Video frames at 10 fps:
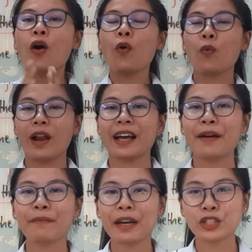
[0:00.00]

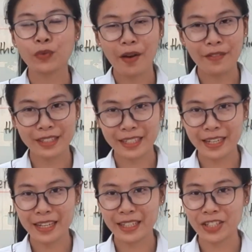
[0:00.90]
welcome back to our
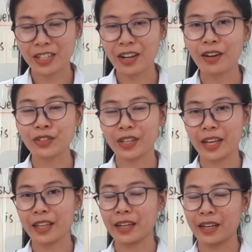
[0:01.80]
second session all
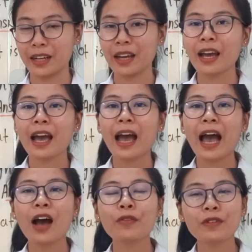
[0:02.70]
together.
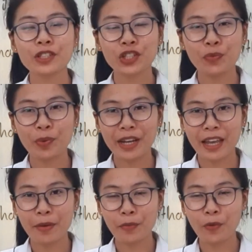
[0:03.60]
How was your break
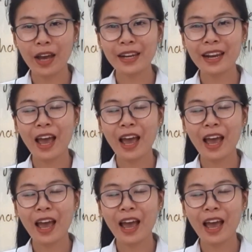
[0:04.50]
everyone?